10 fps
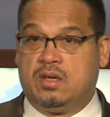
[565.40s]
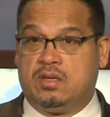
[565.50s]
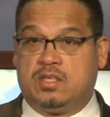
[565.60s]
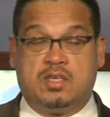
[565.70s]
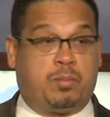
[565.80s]

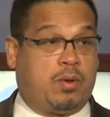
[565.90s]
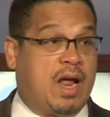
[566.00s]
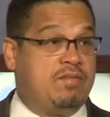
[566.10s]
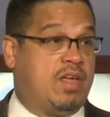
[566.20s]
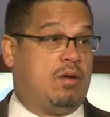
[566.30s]
to
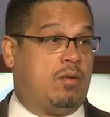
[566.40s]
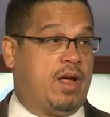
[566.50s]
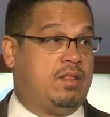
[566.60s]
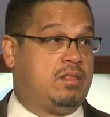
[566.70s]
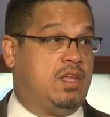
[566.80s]
deprive that
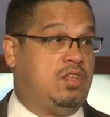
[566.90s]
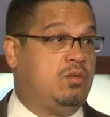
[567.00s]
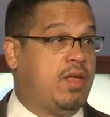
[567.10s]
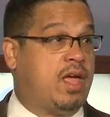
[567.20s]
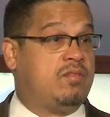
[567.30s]
right that
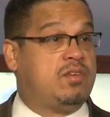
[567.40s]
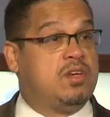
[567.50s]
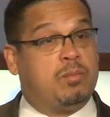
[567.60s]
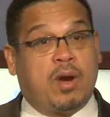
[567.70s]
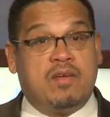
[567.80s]
you'd have to
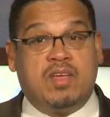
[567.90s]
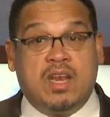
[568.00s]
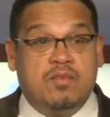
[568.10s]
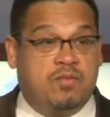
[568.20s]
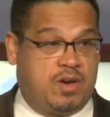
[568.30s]
deprive
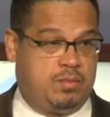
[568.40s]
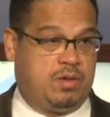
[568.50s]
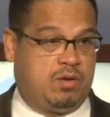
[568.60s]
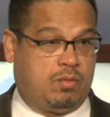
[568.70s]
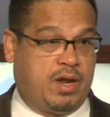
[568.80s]
any
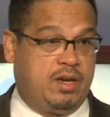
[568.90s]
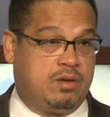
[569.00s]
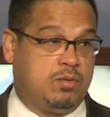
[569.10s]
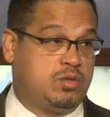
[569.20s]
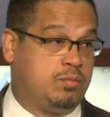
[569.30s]
fundamental right,
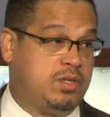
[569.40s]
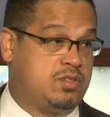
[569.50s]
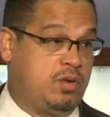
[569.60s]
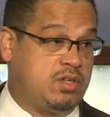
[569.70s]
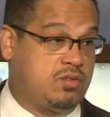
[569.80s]
which would be
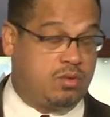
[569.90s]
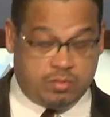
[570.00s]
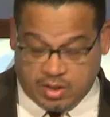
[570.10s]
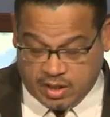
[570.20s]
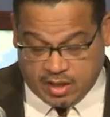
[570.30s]
strict
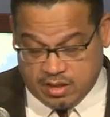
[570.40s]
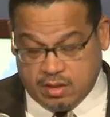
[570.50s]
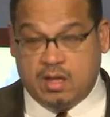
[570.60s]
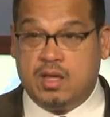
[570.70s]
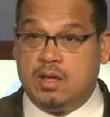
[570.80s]
scrutiny, and
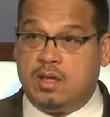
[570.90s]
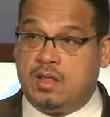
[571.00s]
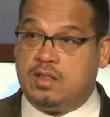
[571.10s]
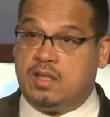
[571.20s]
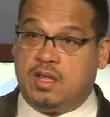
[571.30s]

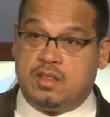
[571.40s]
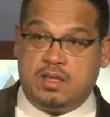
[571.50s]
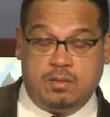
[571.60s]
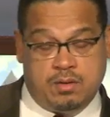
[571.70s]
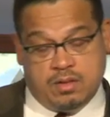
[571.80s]

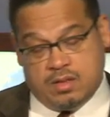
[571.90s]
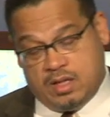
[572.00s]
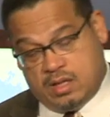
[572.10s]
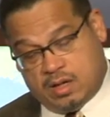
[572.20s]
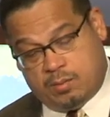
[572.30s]

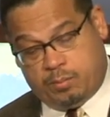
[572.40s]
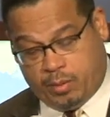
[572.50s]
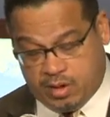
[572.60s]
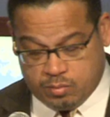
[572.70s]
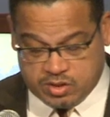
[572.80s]
the
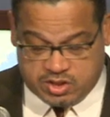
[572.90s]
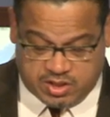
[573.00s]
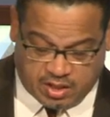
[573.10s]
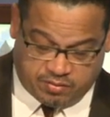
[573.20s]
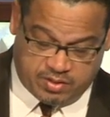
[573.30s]
burden would
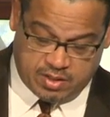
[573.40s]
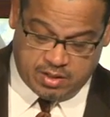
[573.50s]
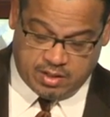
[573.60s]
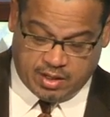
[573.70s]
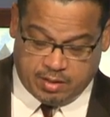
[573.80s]
shift,
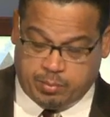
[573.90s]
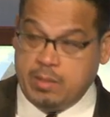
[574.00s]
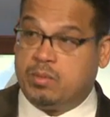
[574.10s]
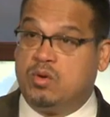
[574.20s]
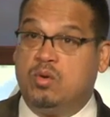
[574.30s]
and
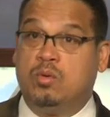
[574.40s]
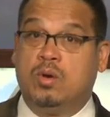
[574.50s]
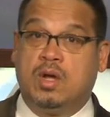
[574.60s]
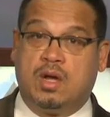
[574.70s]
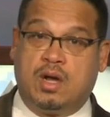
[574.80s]
people who
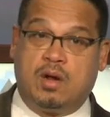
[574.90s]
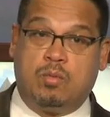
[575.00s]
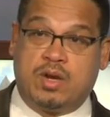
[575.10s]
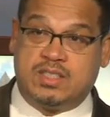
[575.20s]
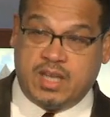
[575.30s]

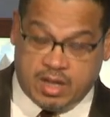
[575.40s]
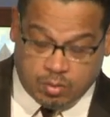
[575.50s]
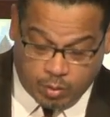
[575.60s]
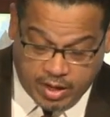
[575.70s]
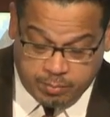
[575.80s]
want to take
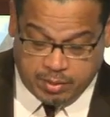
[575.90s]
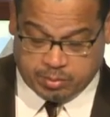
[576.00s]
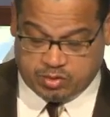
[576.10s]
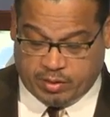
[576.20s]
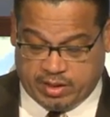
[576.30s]
away
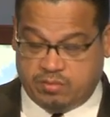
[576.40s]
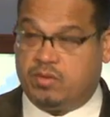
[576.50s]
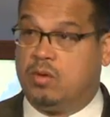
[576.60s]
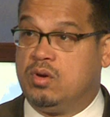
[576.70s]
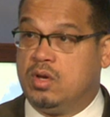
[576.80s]
people's right to
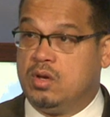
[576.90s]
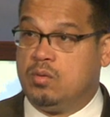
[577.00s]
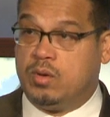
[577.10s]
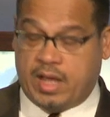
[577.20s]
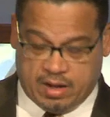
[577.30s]
vote
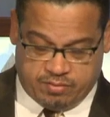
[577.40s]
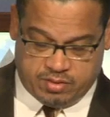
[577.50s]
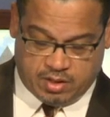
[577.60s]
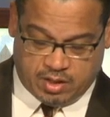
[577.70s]
would have